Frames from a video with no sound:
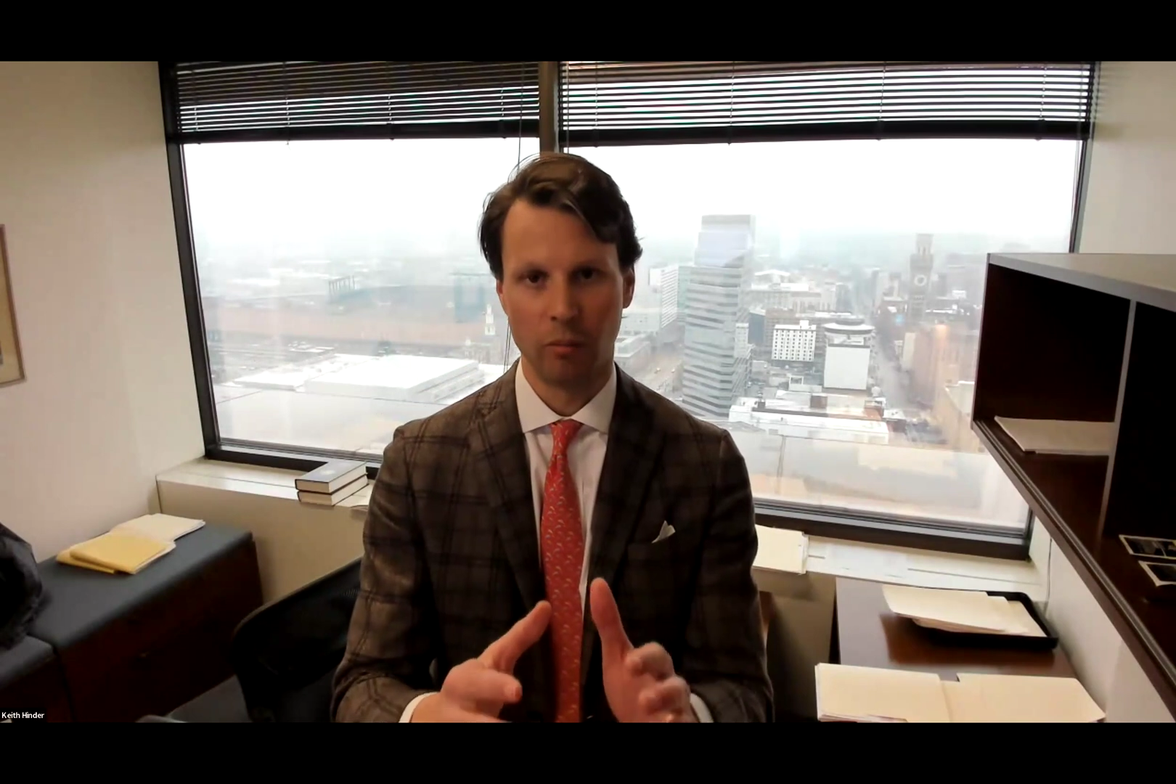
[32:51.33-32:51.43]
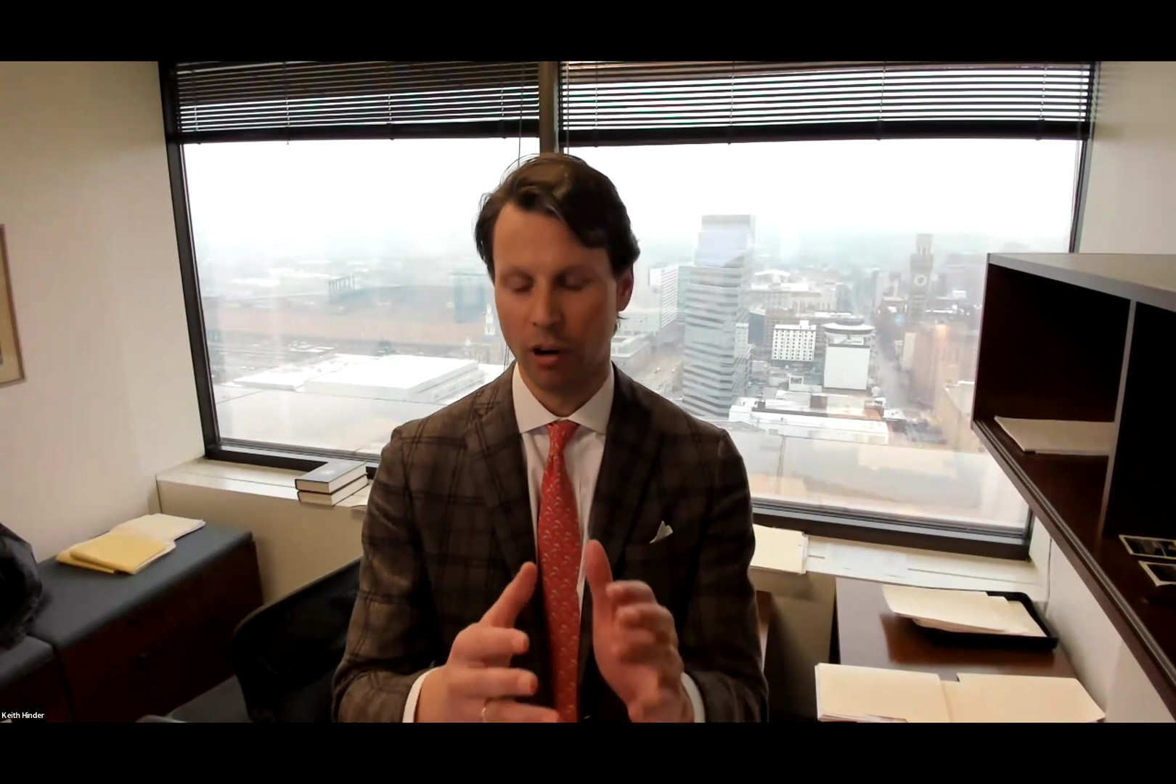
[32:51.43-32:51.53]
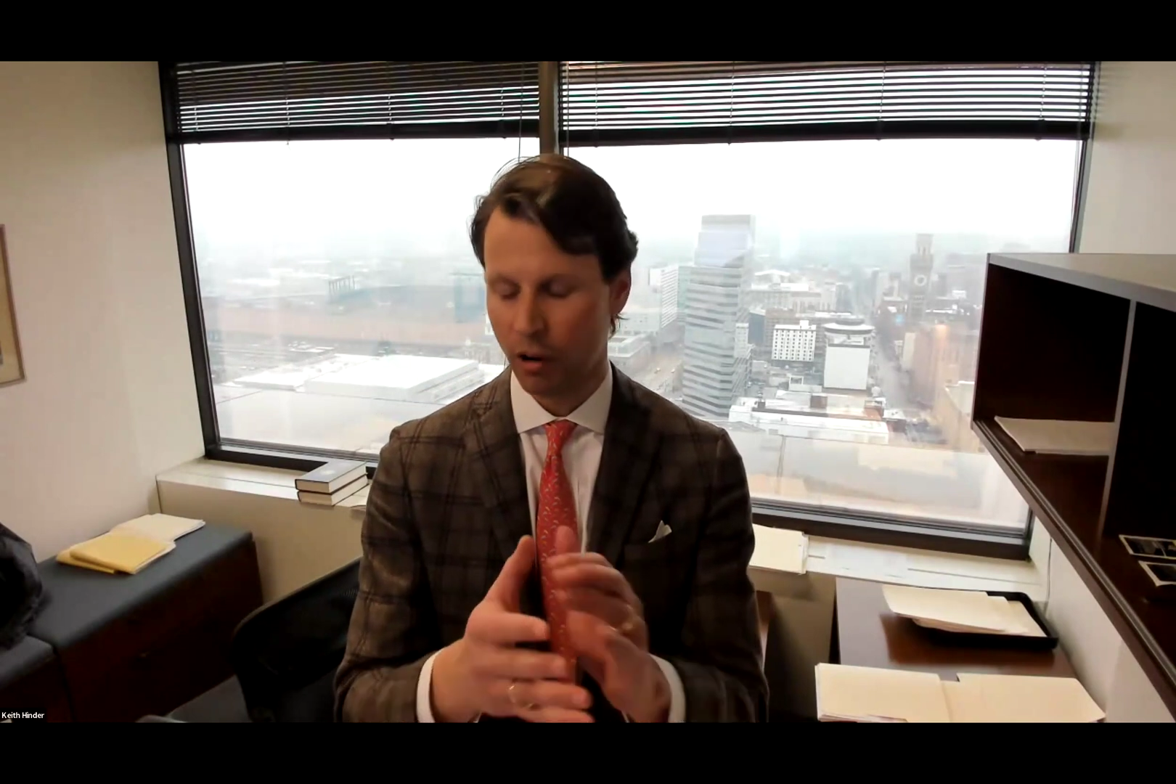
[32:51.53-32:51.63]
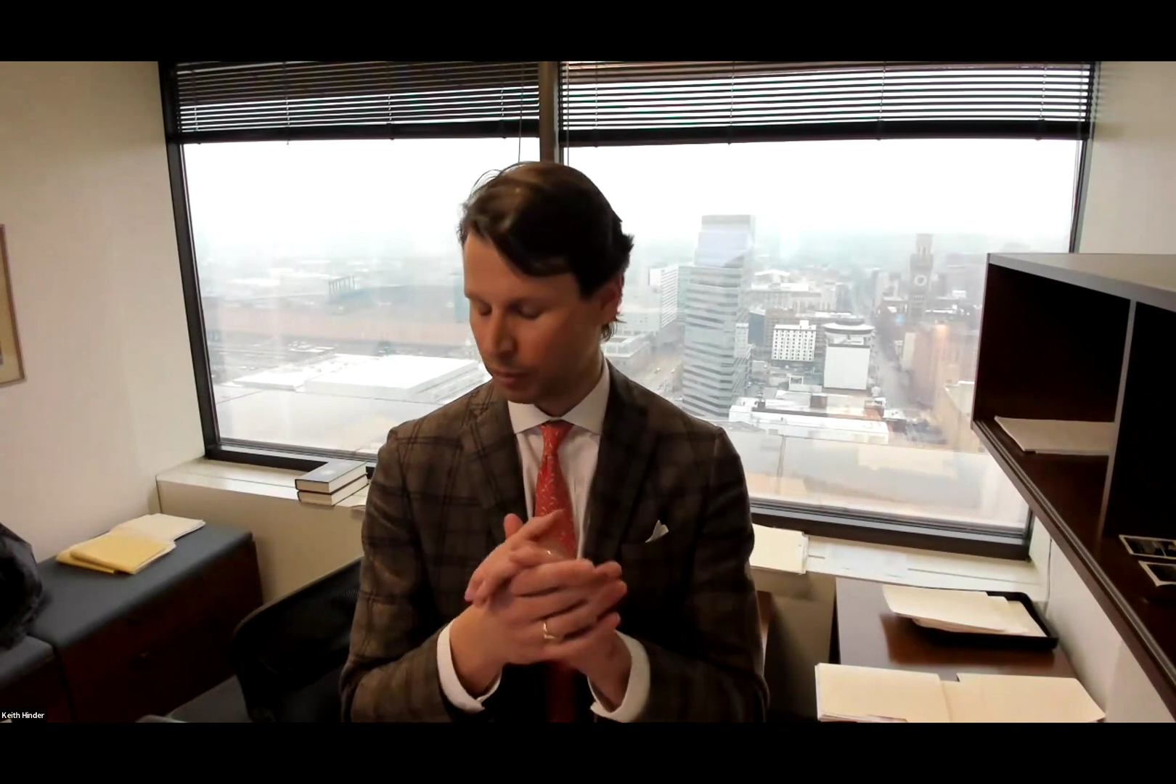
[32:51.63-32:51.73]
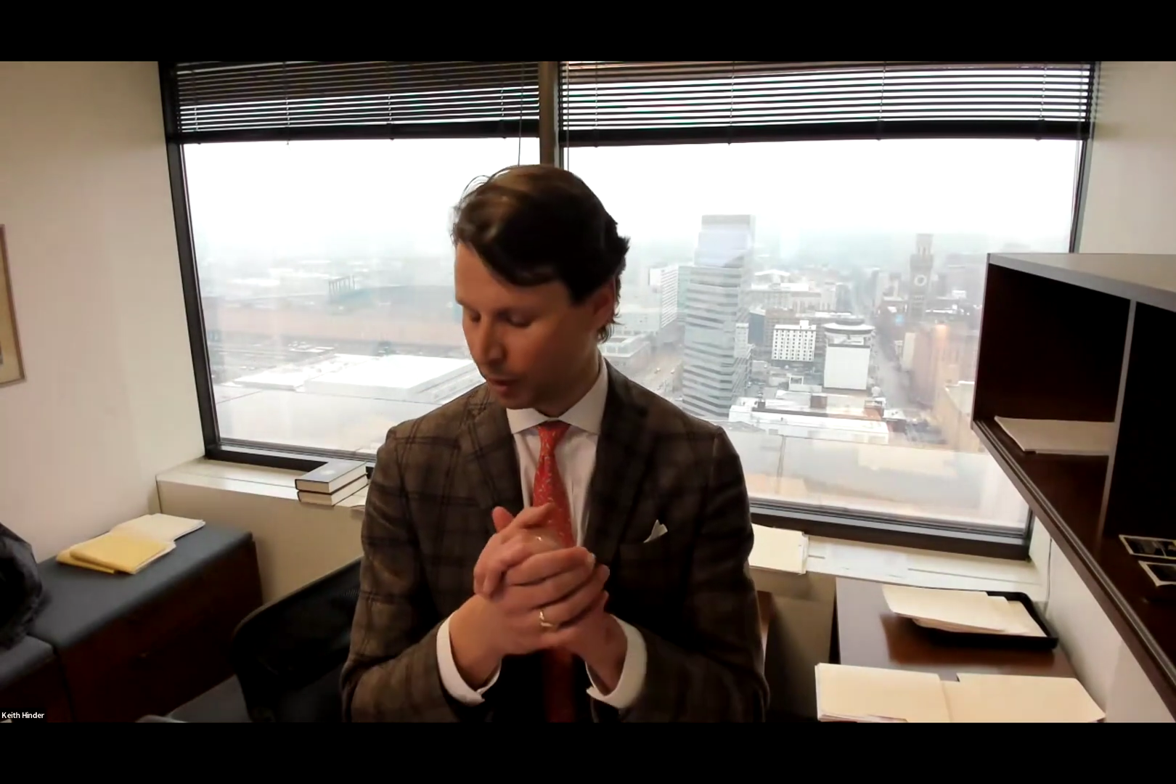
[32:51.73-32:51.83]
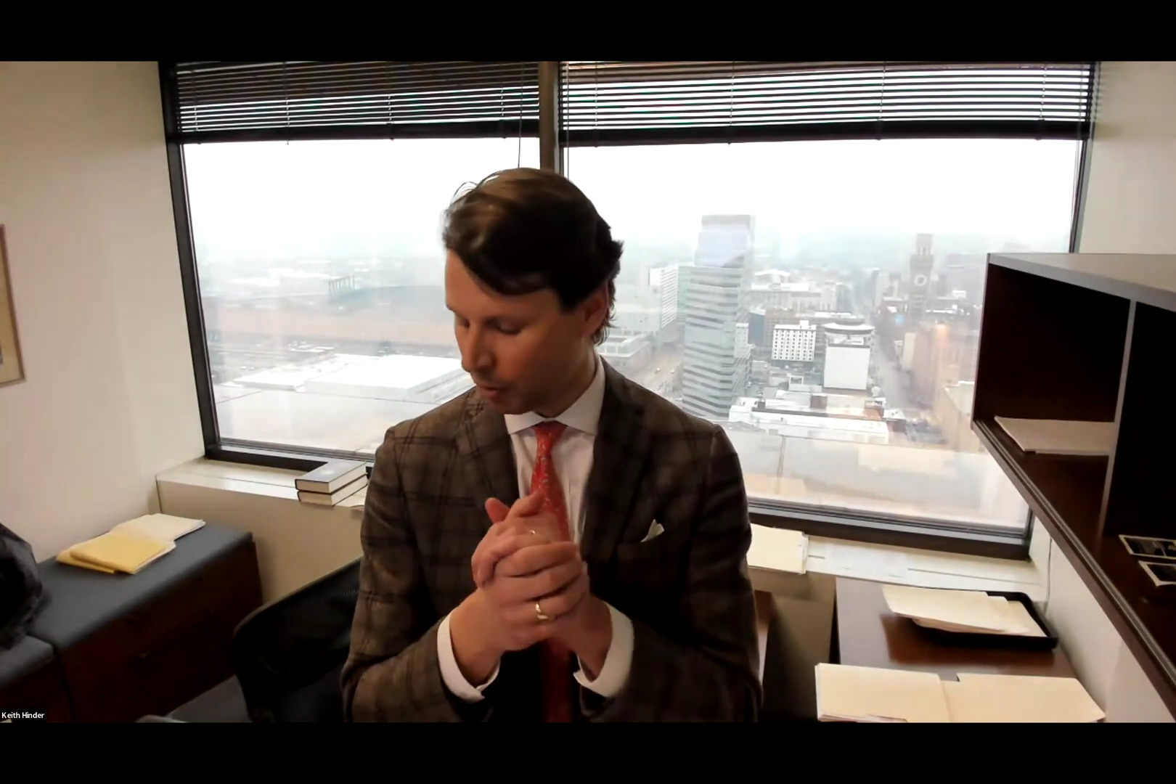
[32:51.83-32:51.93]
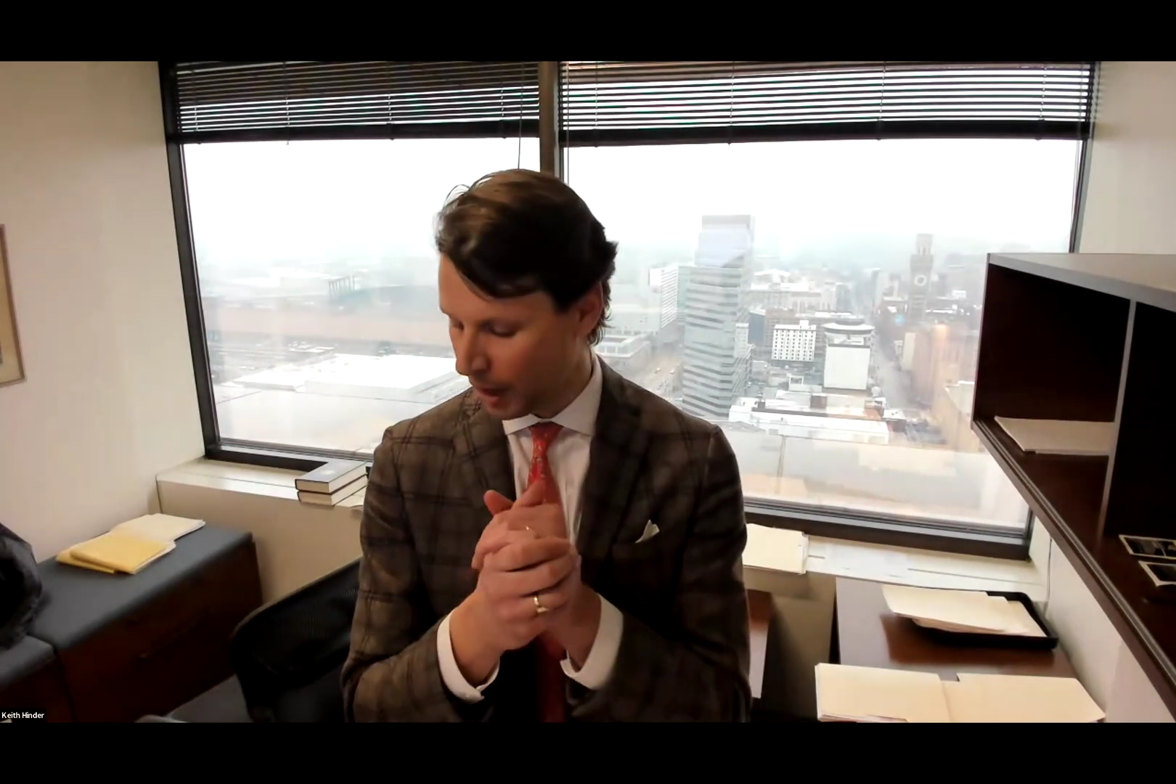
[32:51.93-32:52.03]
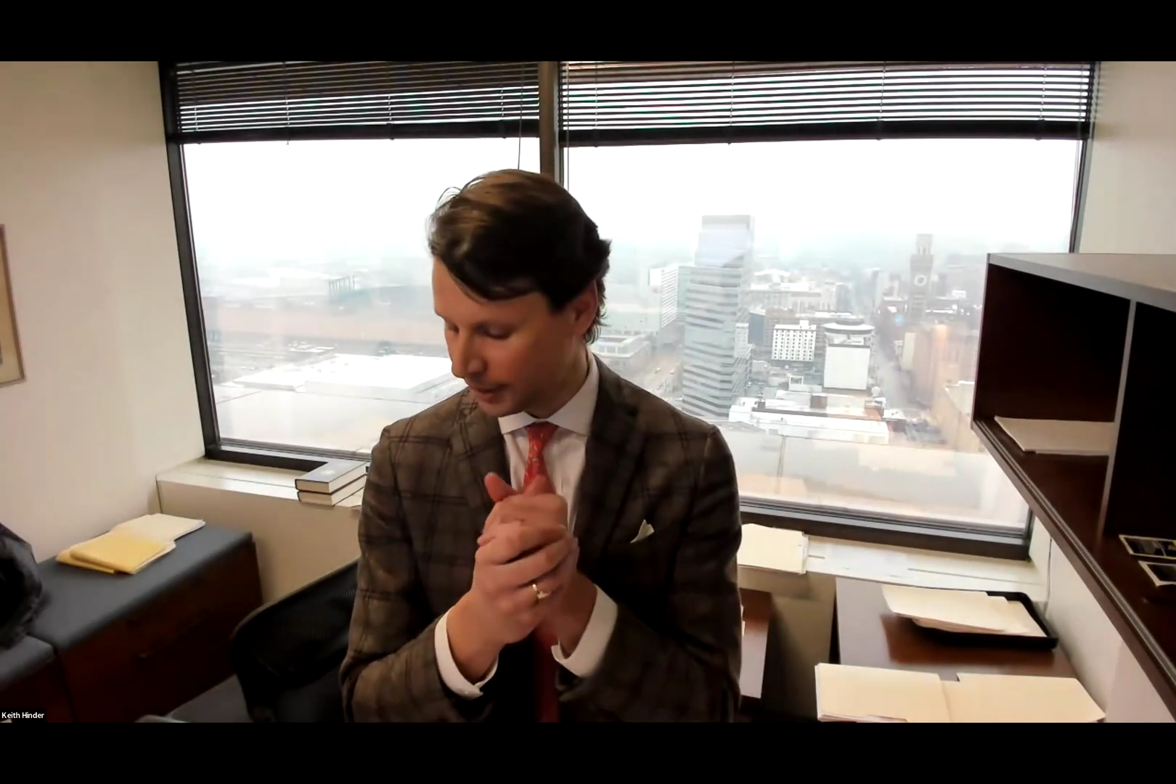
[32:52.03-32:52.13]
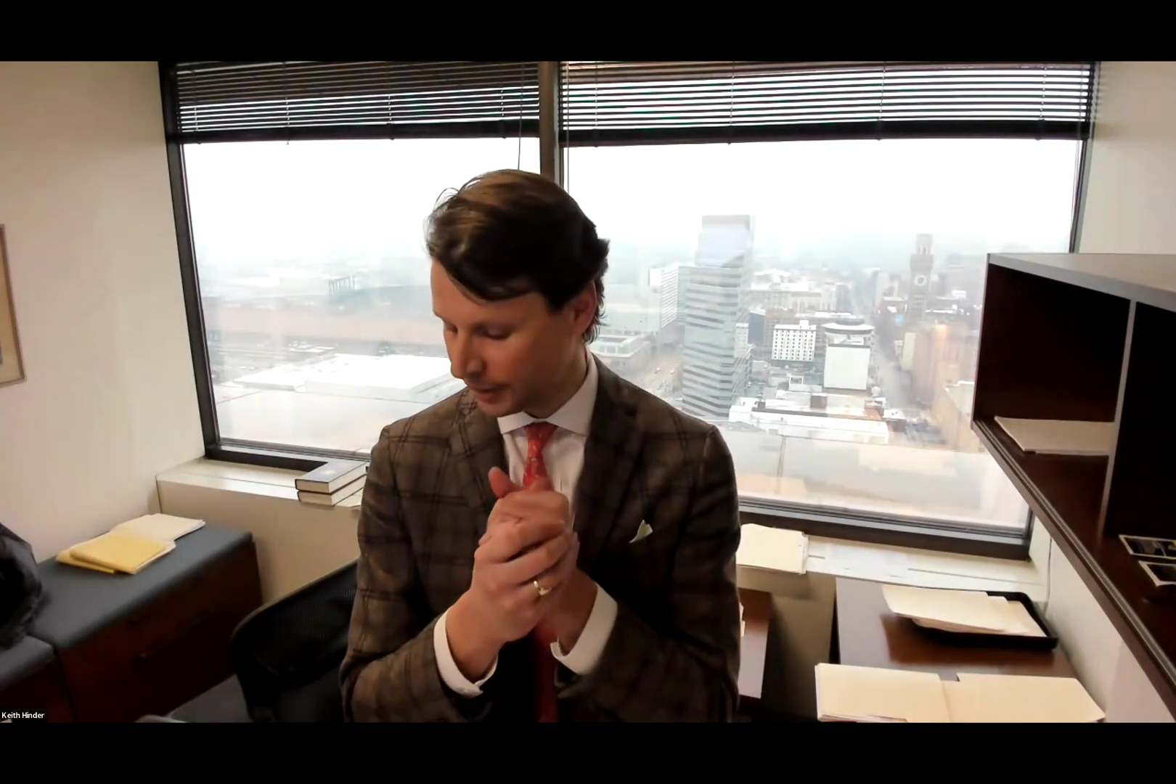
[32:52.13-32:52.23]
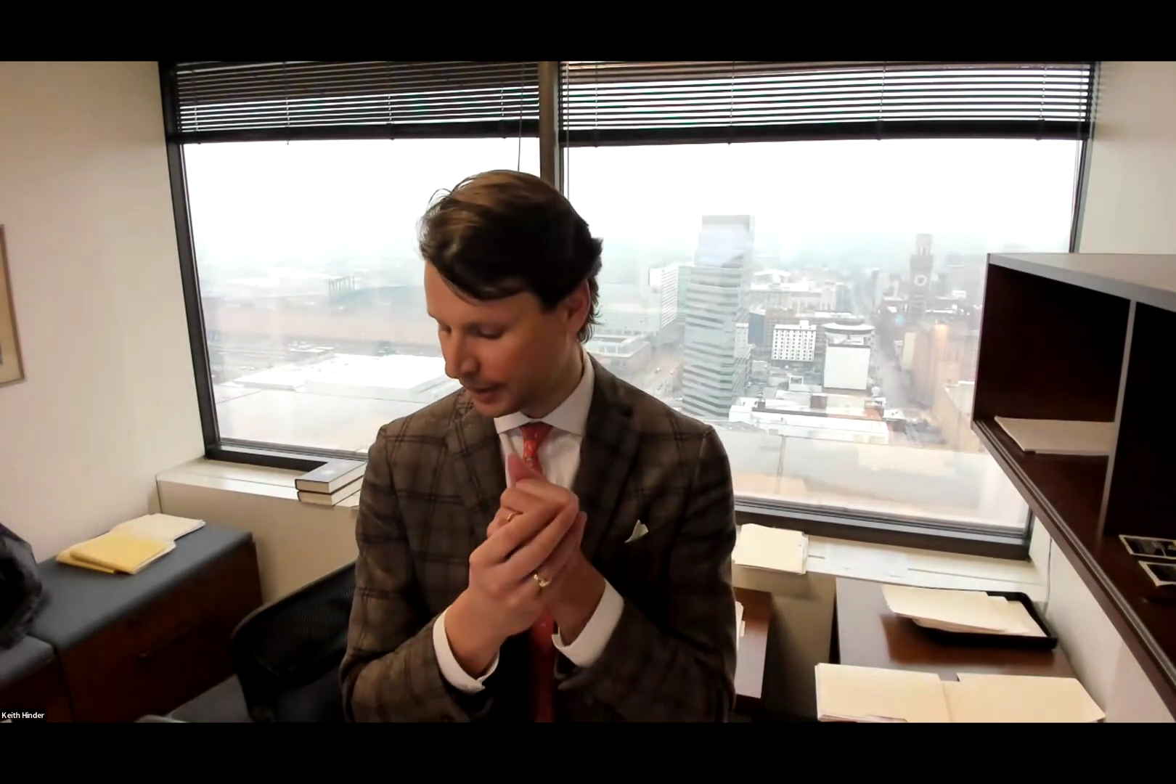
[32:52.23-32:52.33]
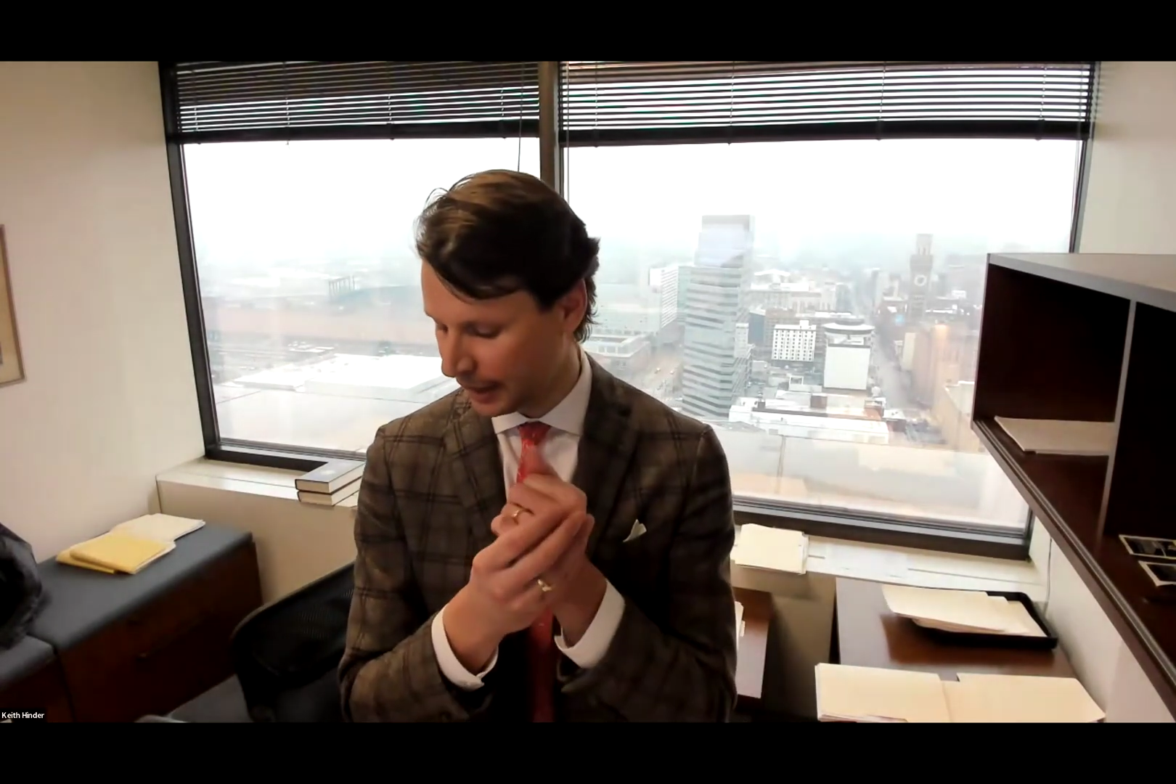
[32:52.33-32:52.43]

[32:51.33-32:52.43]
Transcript: will request